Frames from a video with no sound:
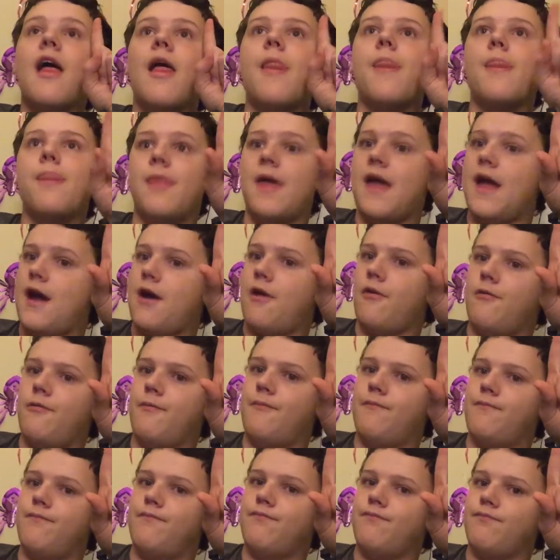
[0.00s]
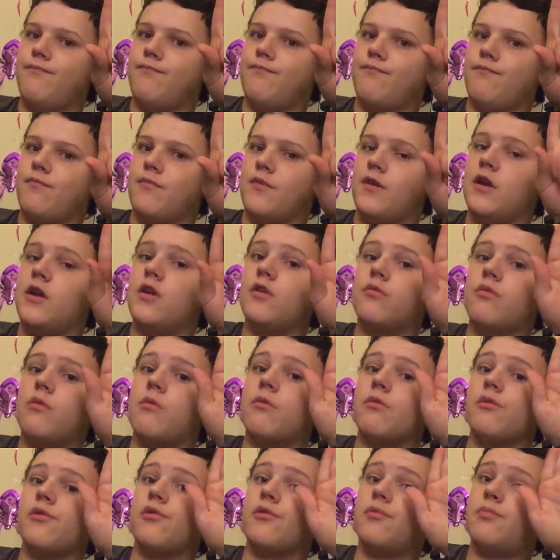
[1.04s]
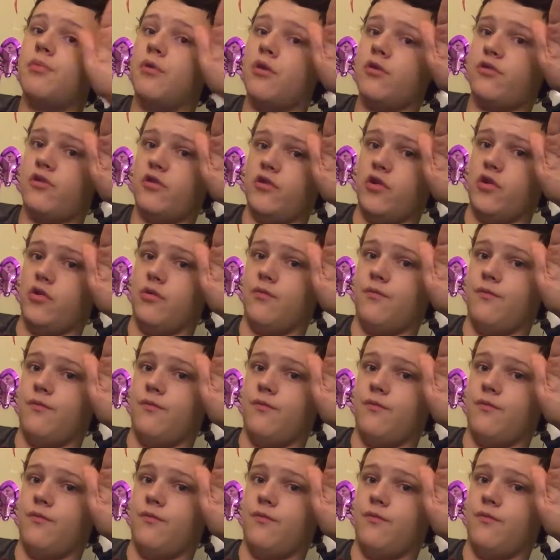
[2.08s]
Now, here's what we were supposed to do.